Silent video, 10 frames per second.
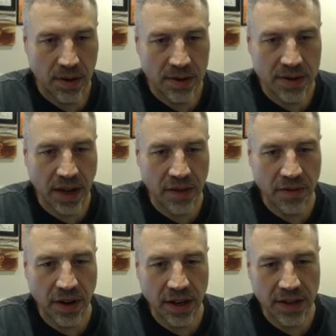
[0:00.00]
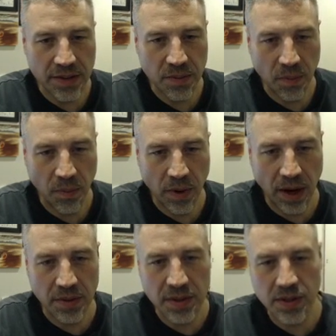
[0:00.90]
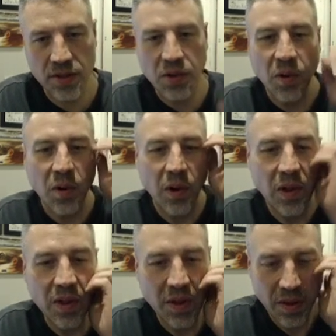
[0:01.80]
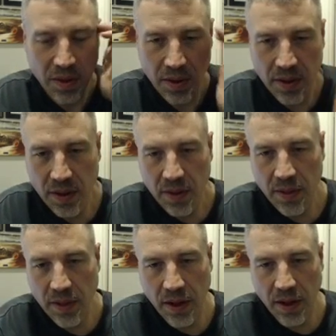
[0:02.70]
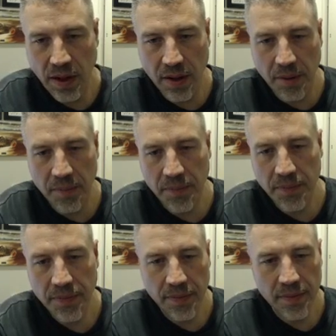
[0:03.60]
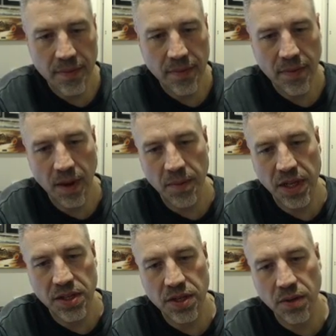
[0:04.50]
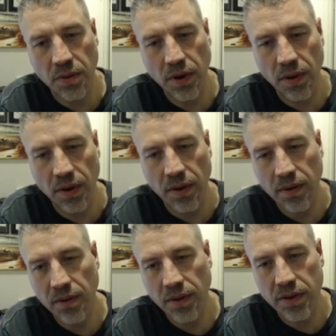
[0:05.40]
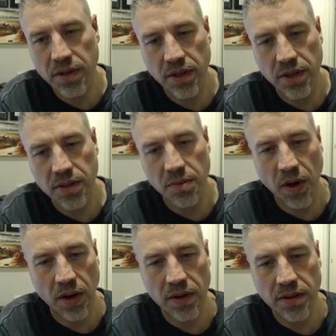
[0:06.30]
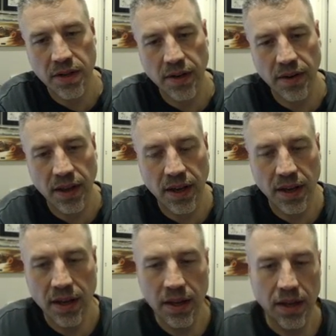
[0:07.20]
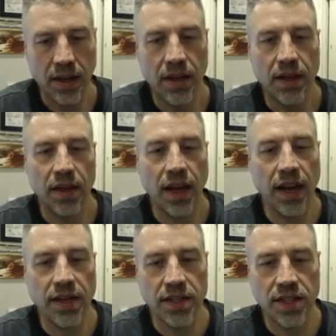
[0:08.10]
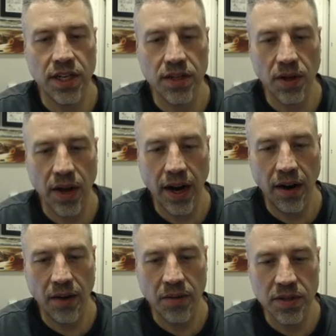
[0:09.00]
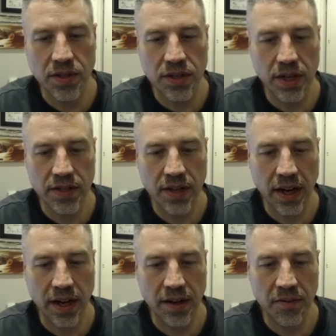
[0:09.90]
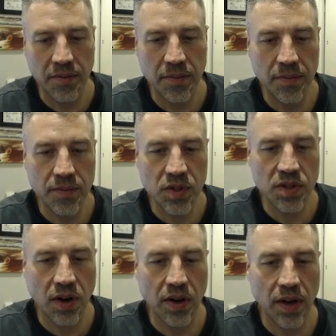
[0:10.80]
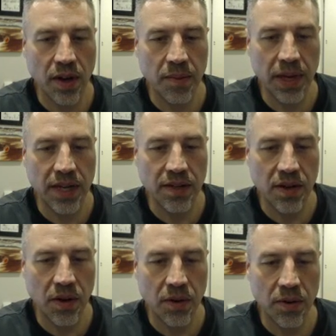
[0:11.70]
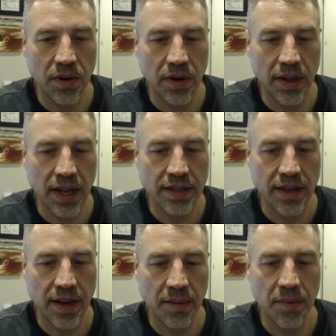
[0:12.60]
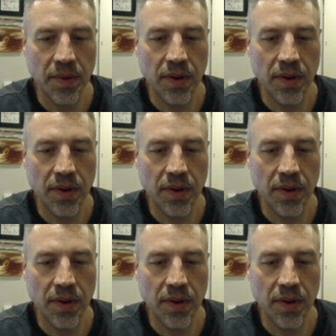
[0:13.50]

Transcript: It's kind of funny because when I was in school, I mean, shoot, we were still using markers and everything. Kind of the digital era was just kind of starting to come in its own during that time.